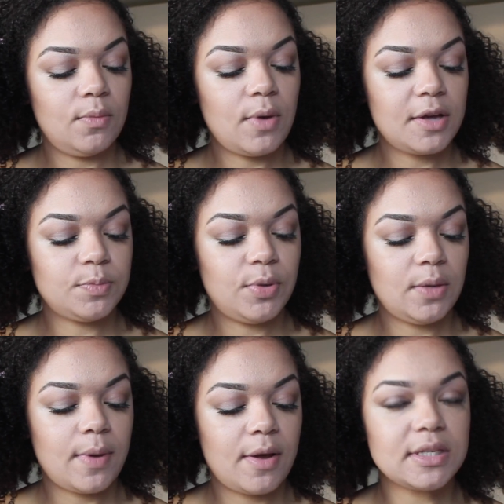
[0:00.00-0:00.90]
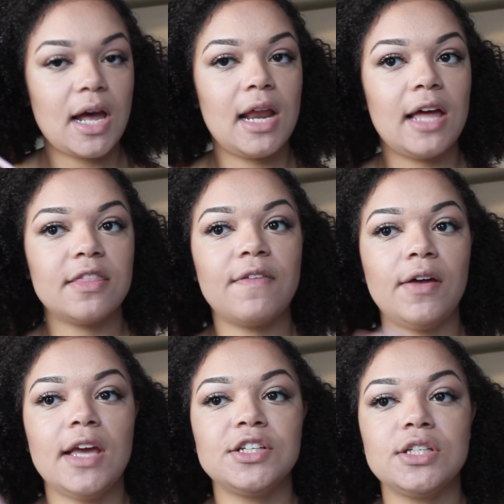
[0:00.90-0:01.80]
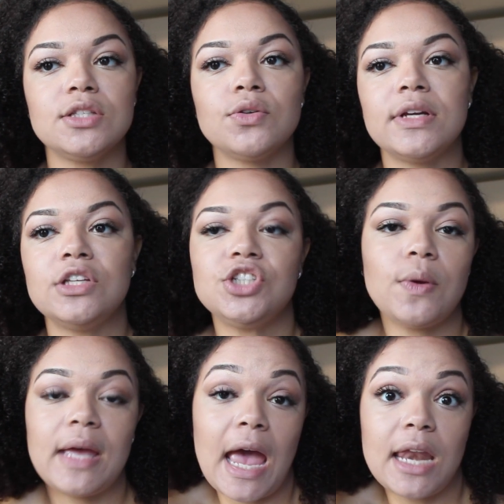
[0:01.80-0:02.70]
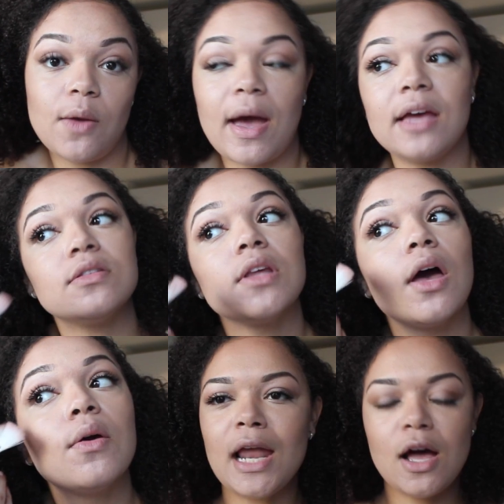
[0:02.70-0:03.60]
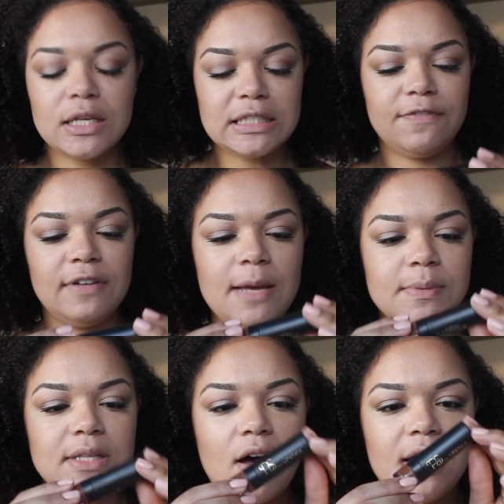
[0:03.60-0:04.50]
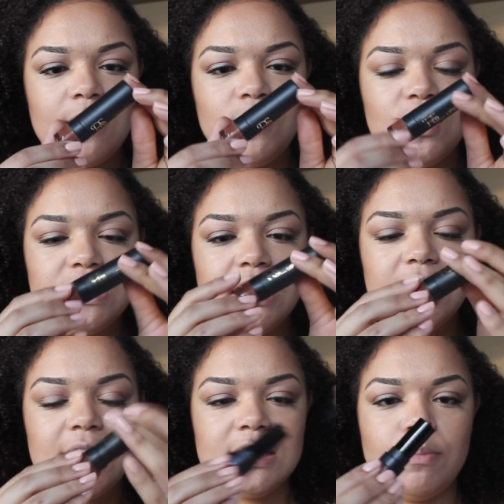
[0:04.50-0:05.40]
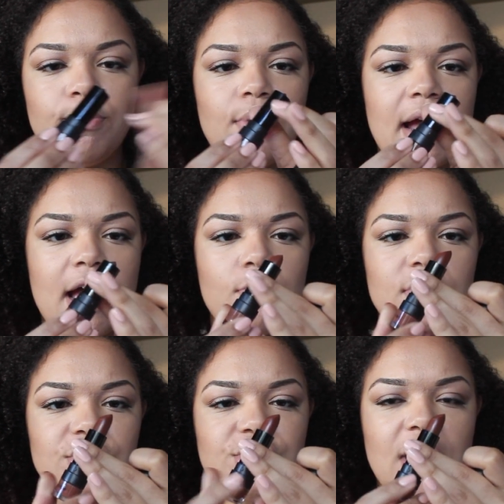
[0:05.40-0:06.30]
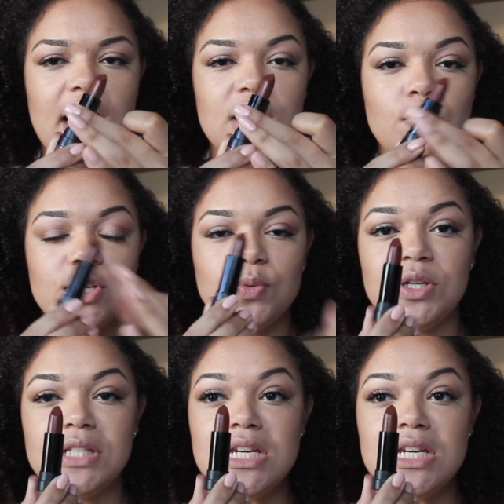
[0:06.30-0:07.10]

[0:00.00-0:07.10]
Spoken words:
works pretty well as a highlight. The foundation is already dewy anyway, so. And lastly for lips, I am using this brown shade, which was